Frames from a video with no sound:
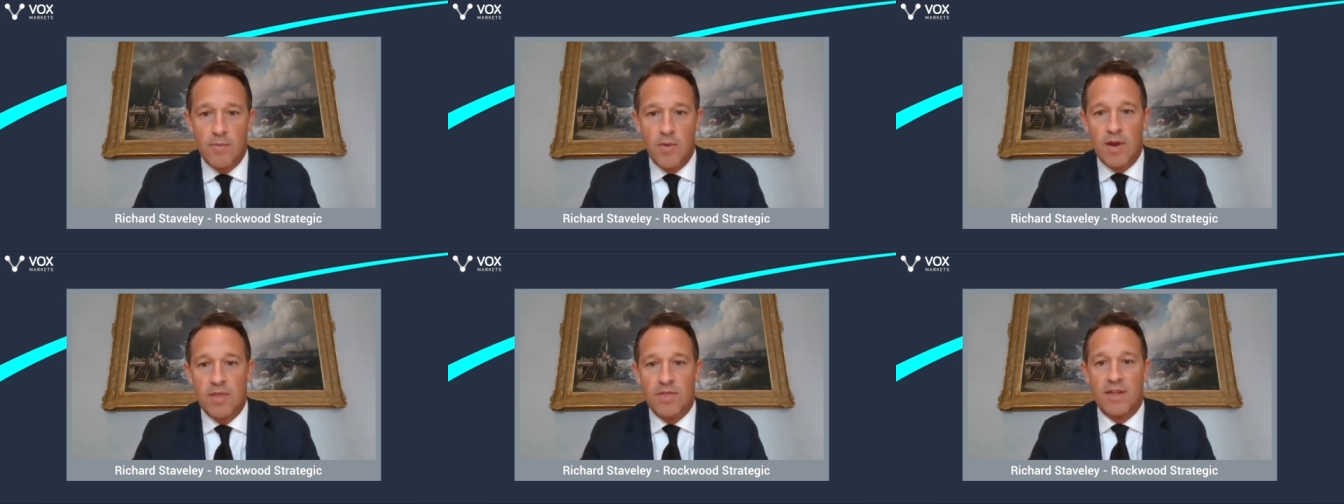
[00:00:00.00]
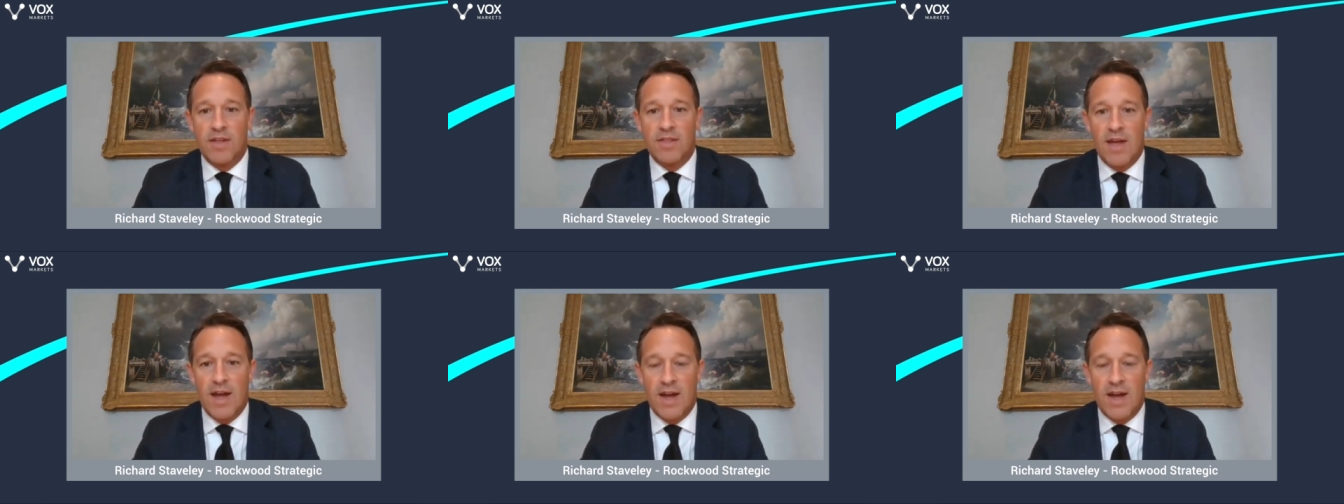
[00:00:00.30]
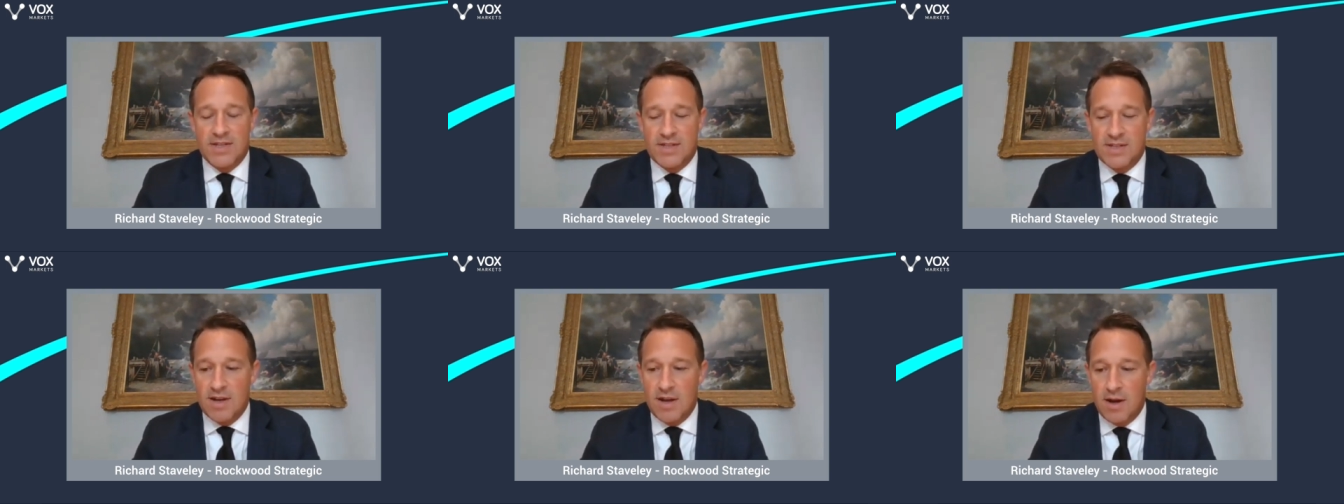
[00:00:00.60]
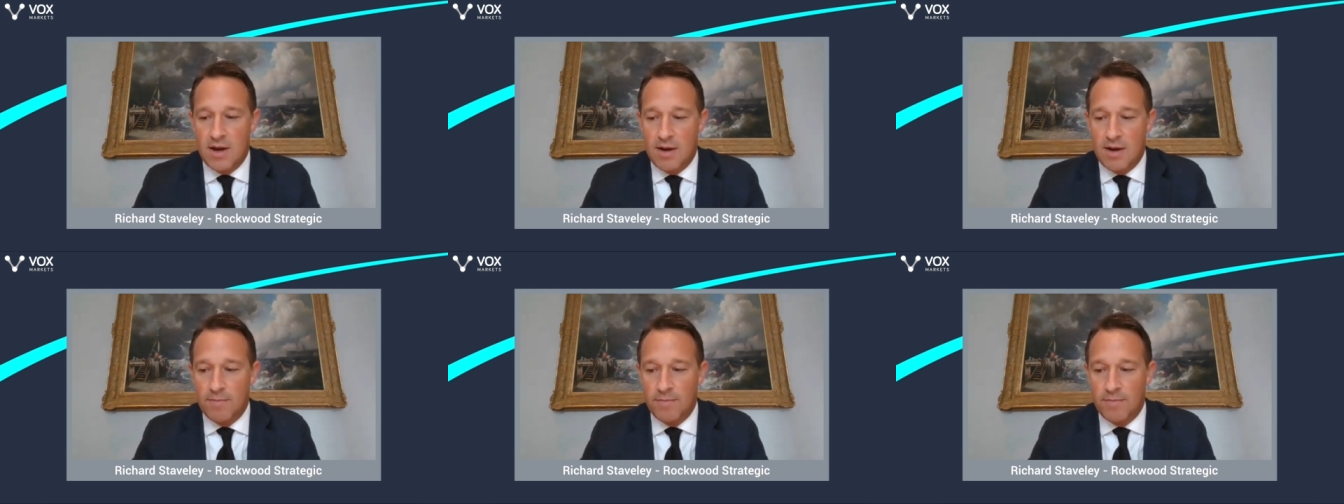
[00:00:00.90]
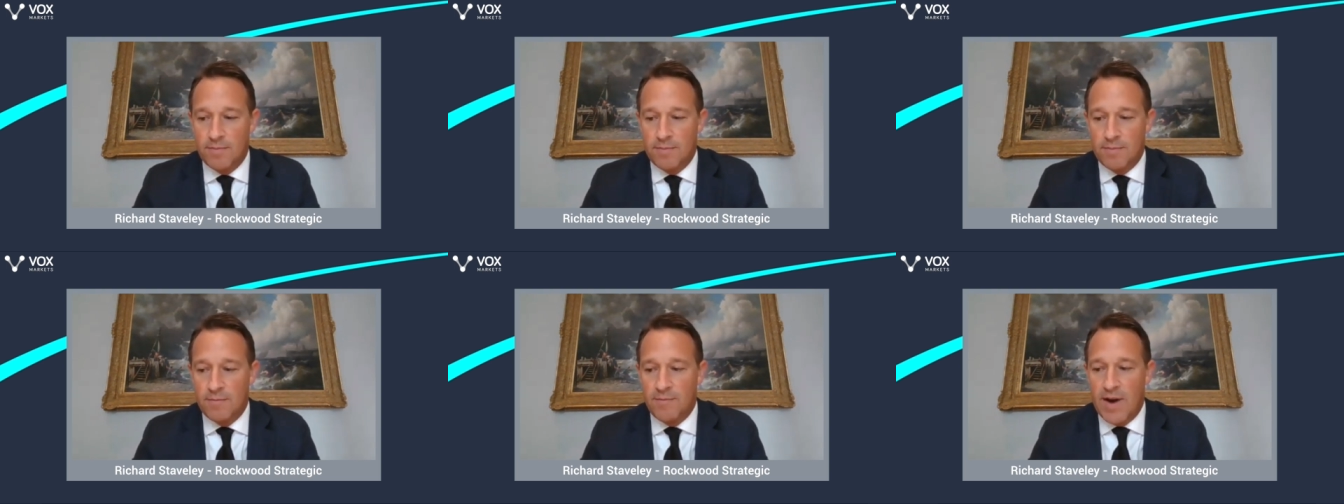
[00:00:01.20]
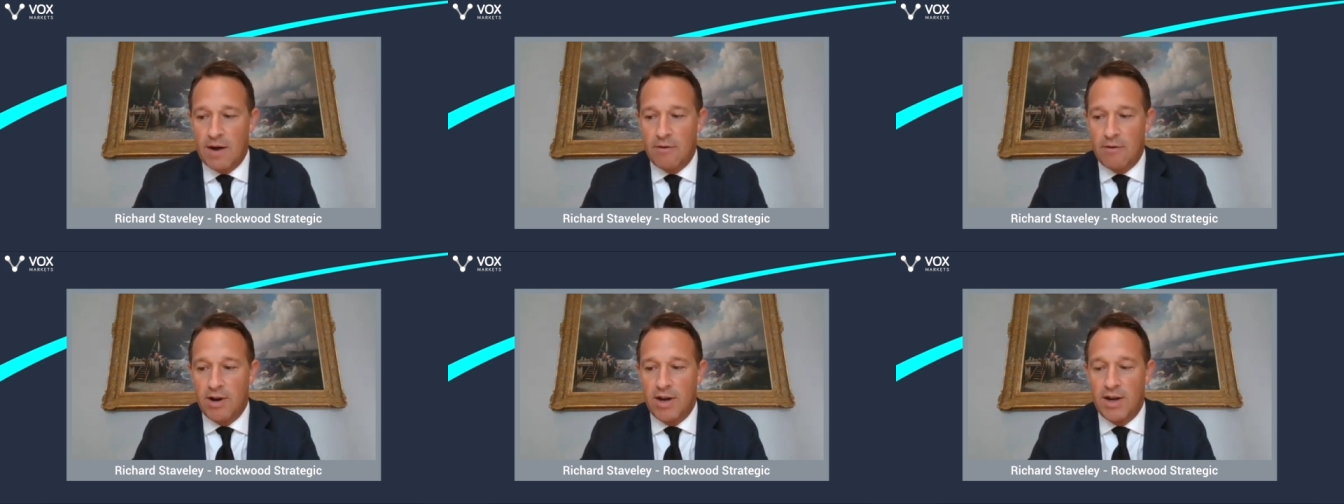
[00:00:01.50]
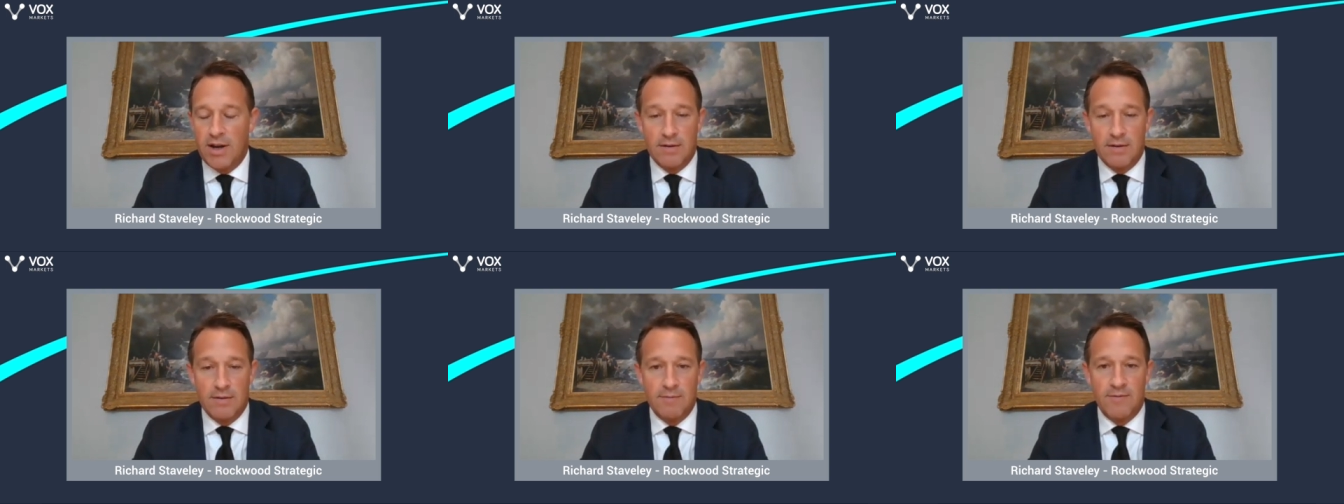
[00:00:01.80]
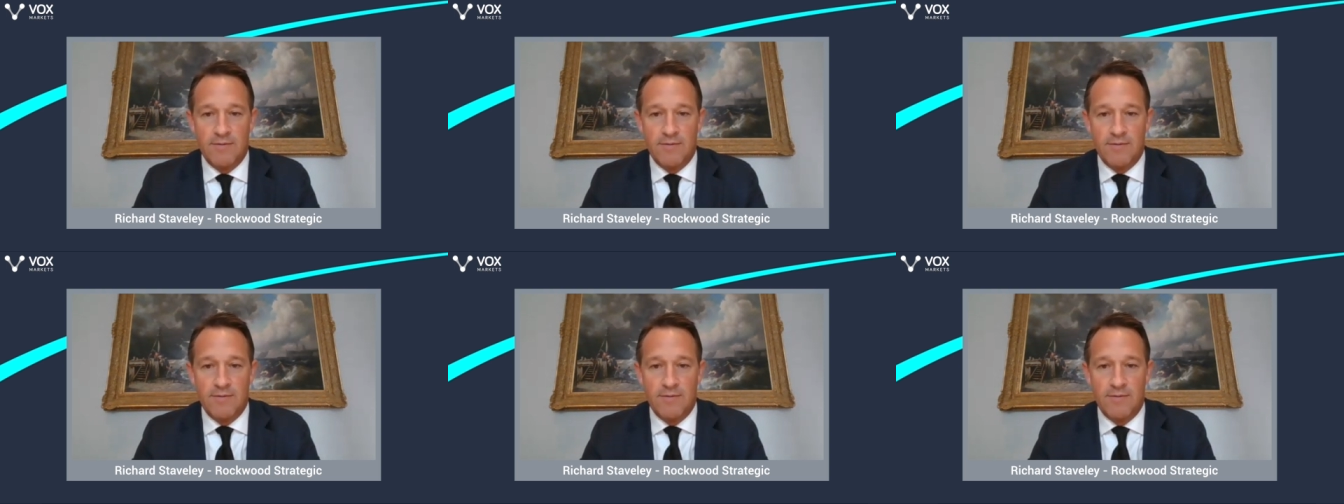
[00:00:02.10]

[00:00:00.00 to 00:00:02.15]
We think that's very,